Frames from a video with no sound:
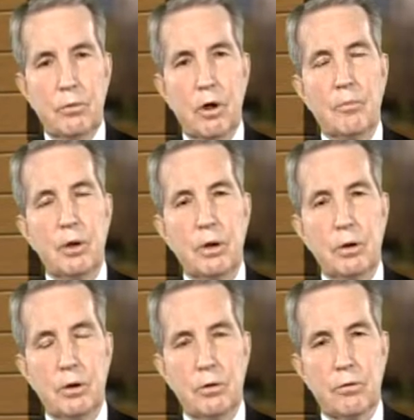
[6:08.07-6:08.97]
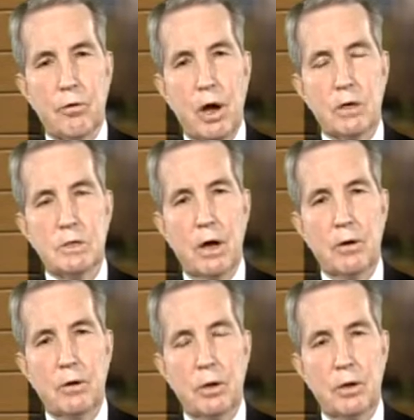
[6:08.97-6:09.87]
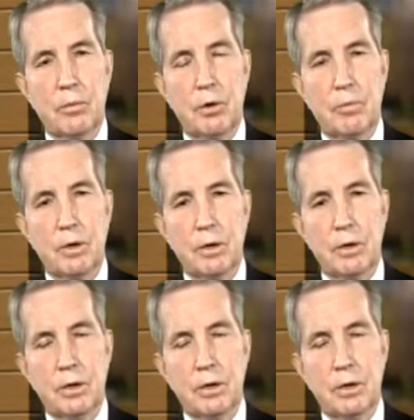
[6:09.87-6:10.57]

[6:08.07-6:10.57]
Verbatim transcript: dumping your trash out in the public